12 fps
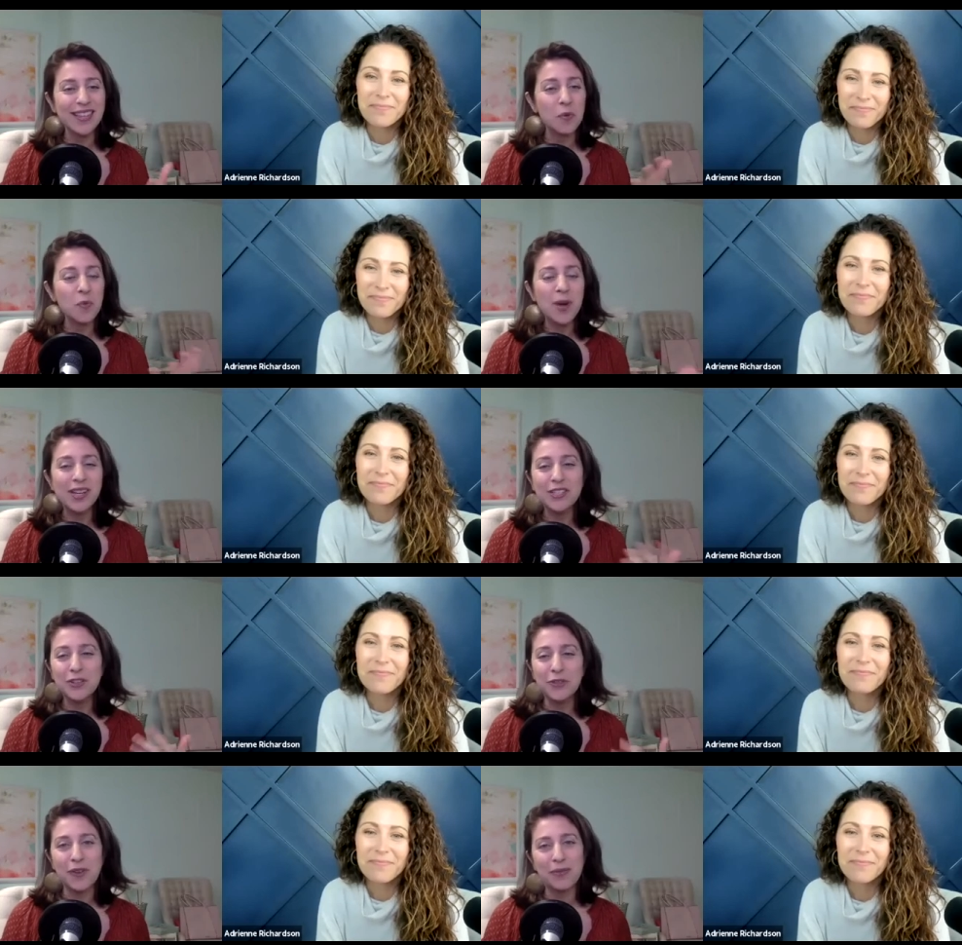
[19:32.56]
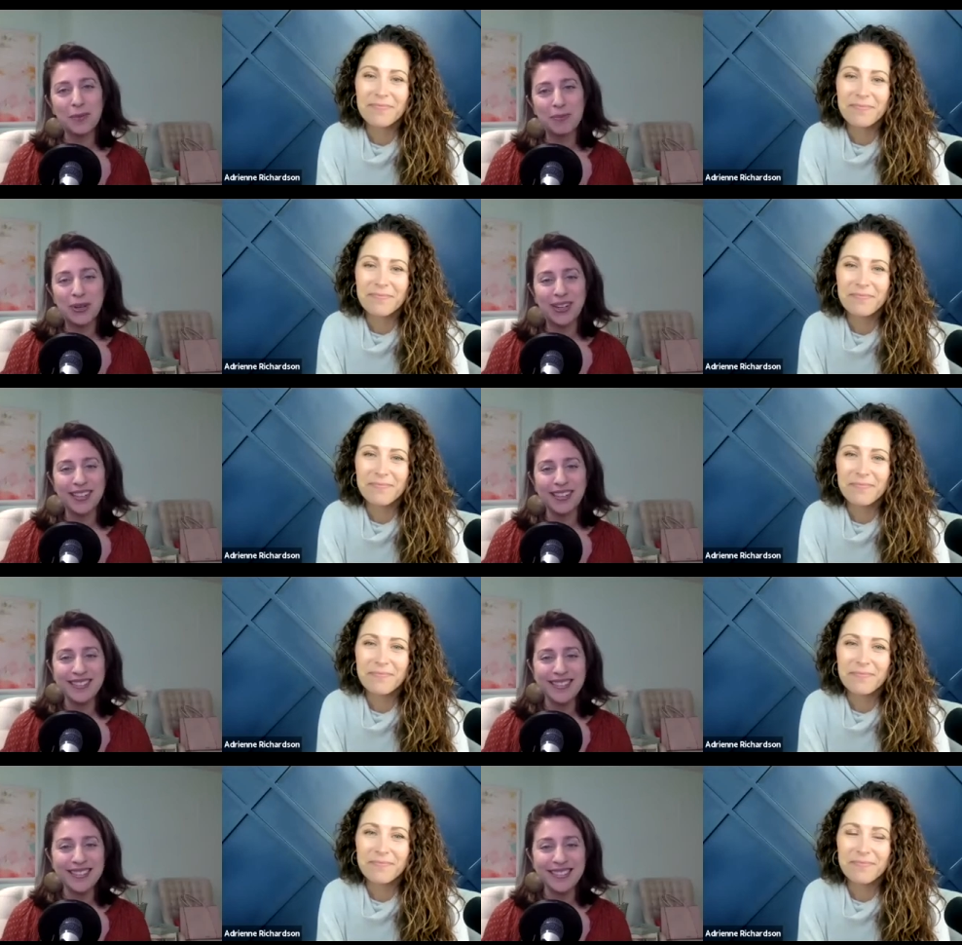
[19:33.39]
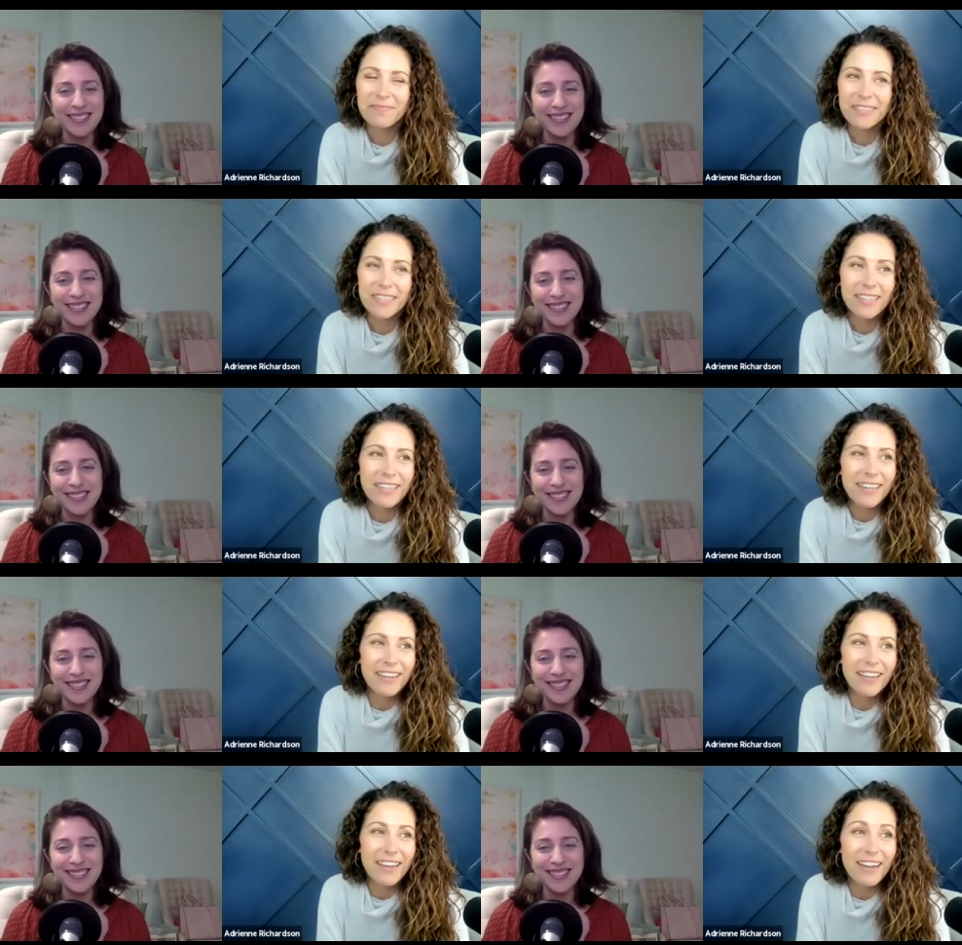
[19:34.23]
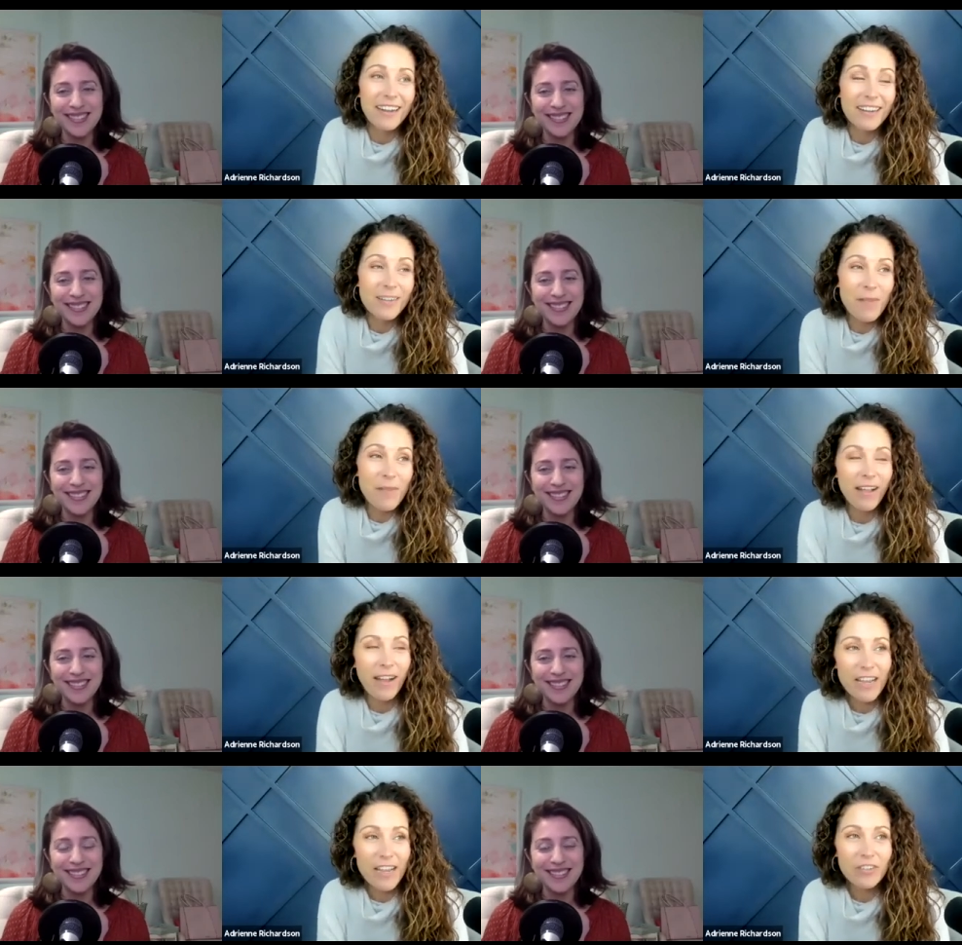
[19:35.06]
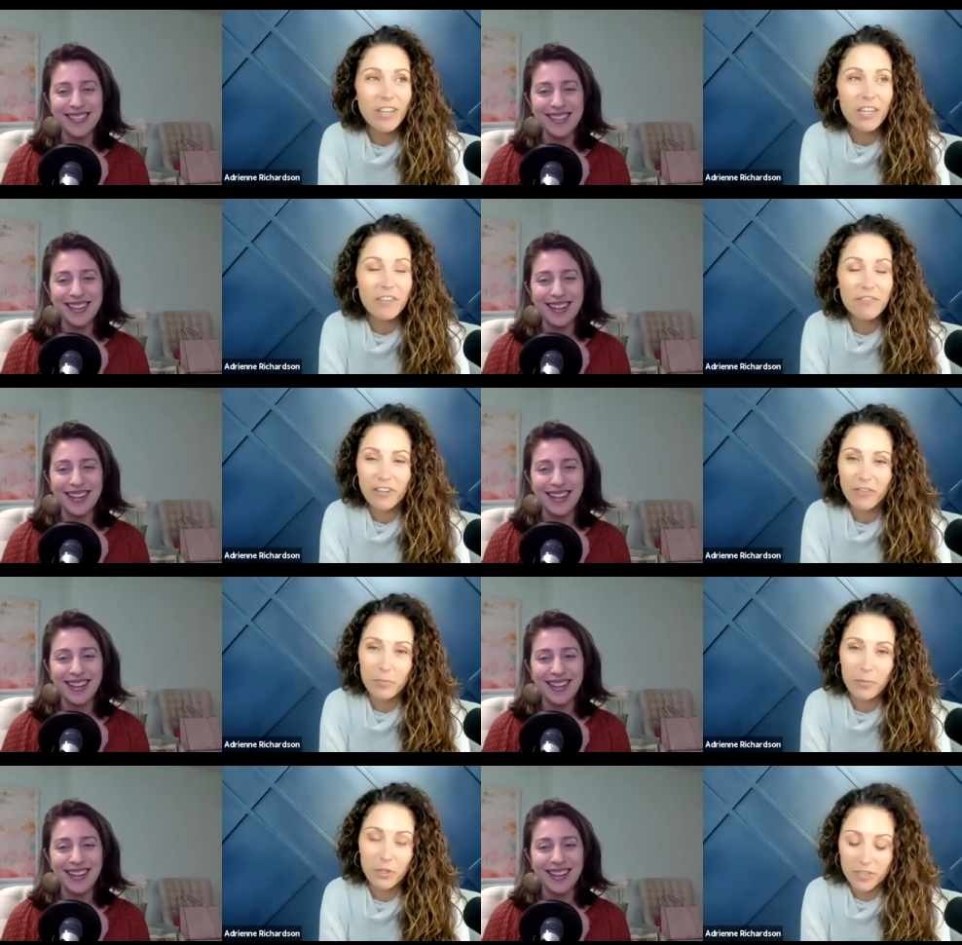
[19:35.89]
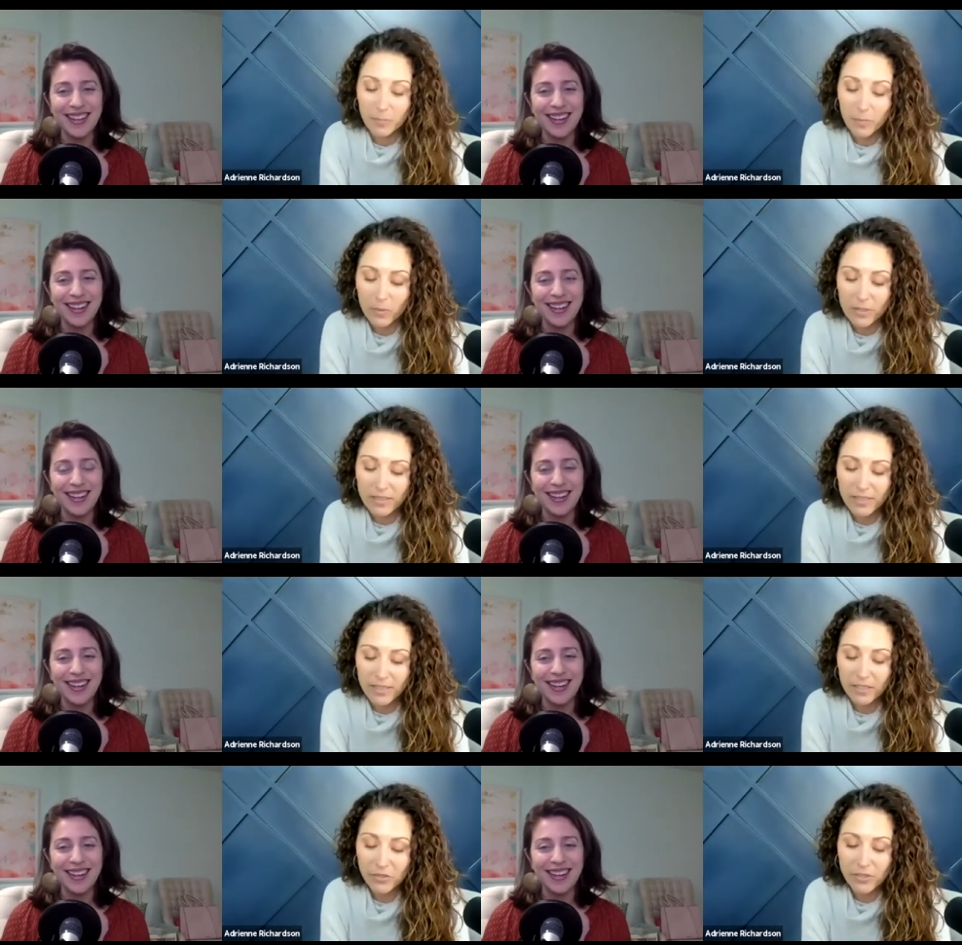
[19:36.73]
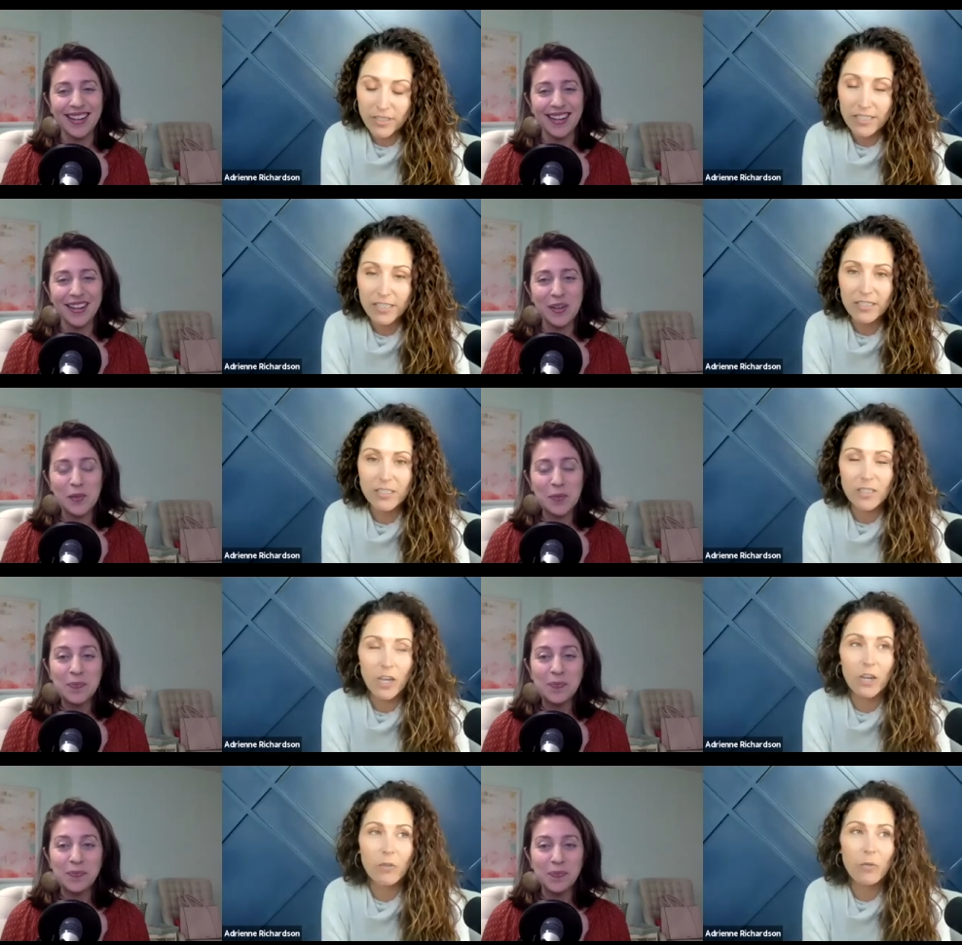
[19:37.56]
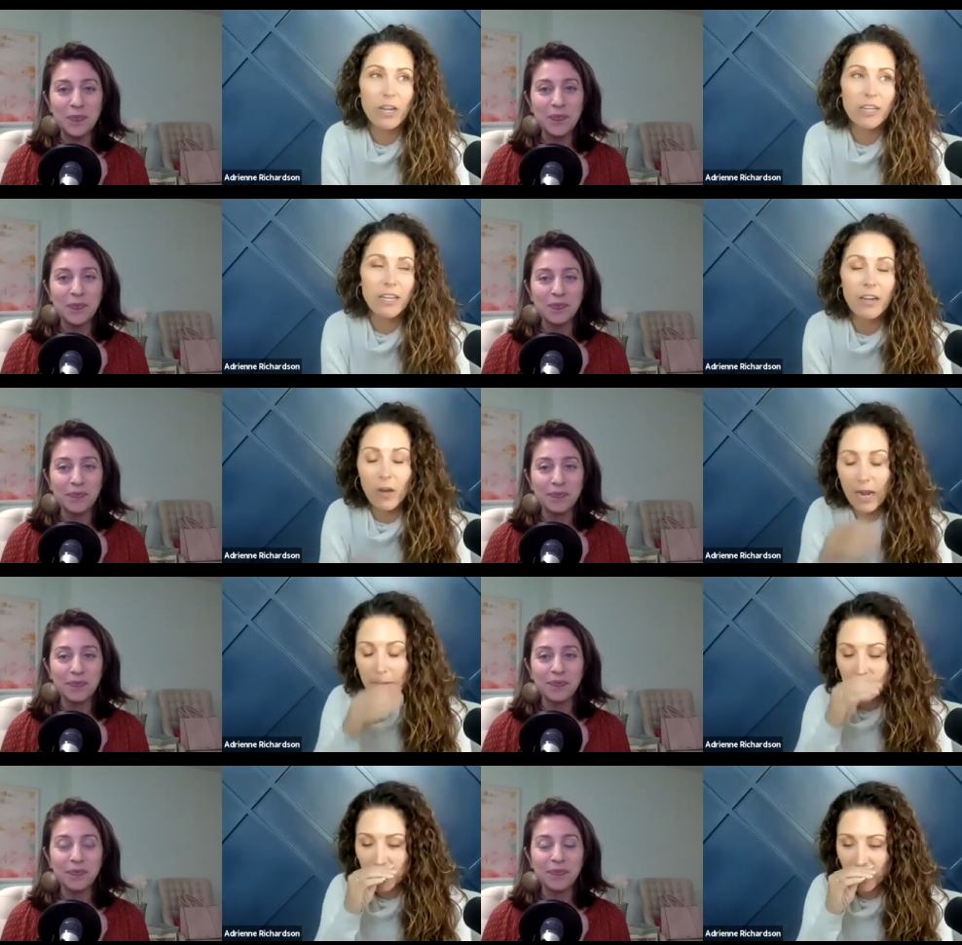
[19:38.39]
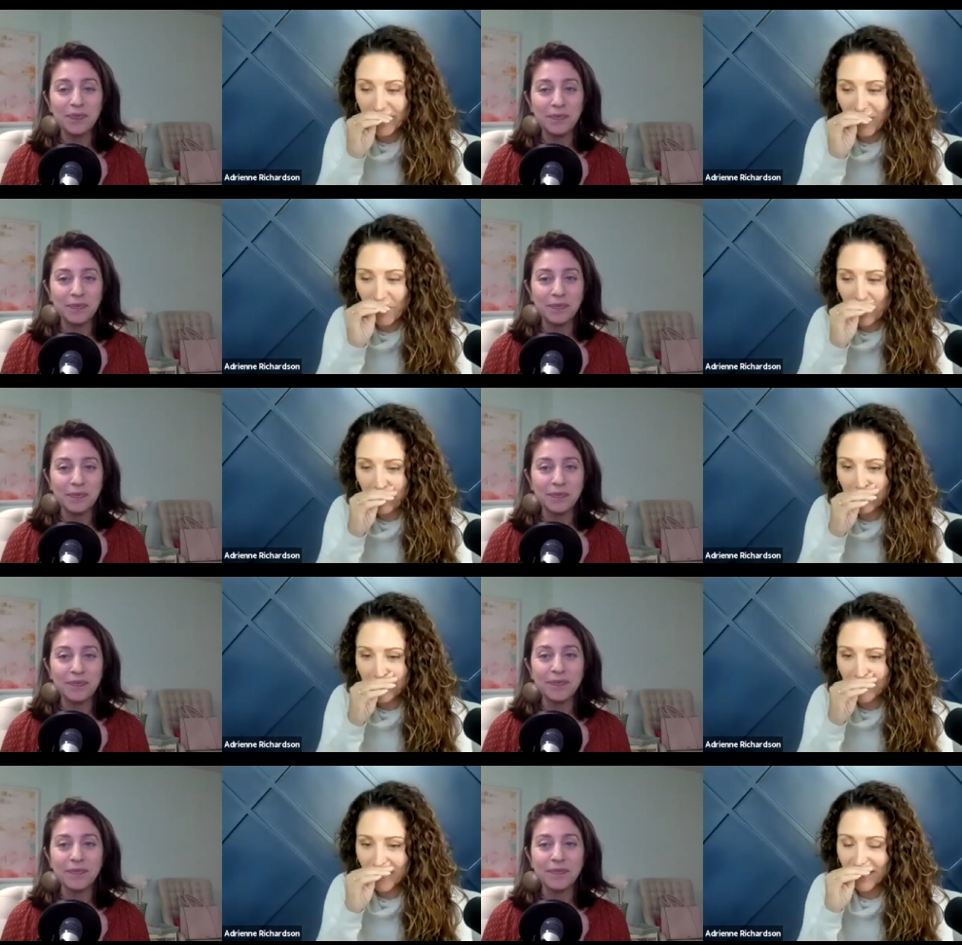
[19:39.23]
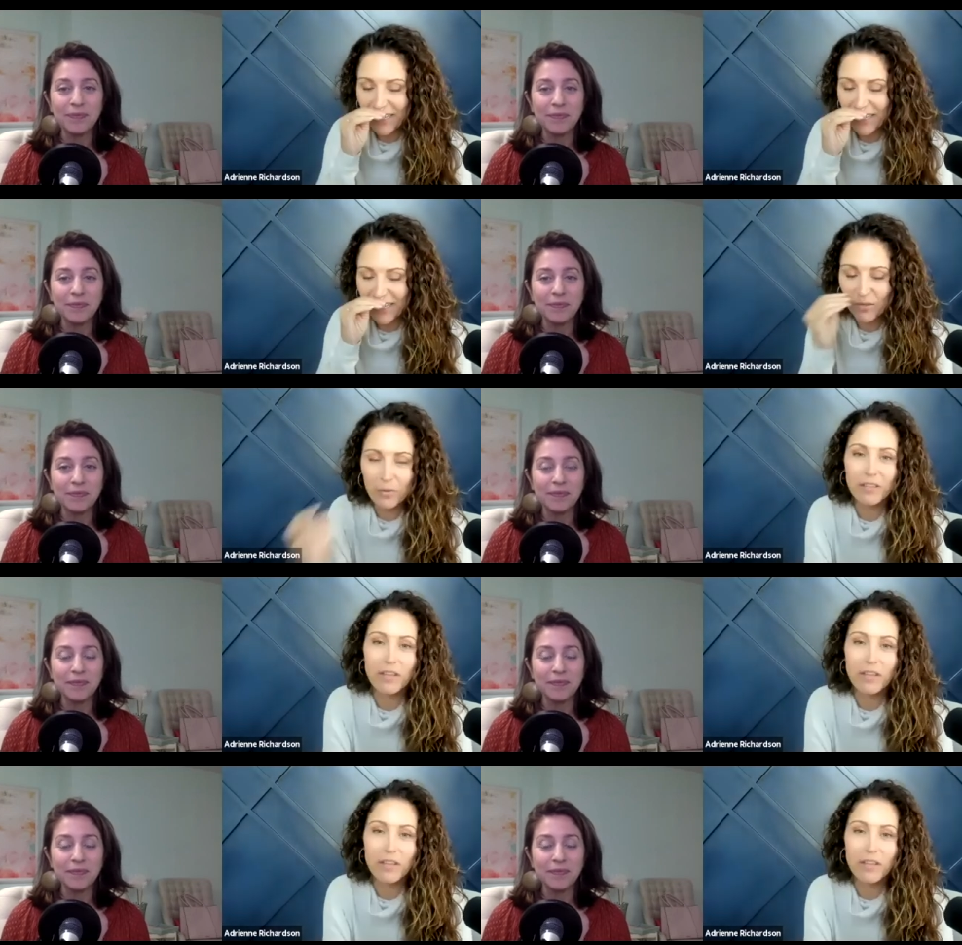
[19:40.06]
Speaker 1: What is your favorite book?
Speaker 2: Um, I have a lot of favorite books, but what's interesting is uh, right now I'm doing a Bible study with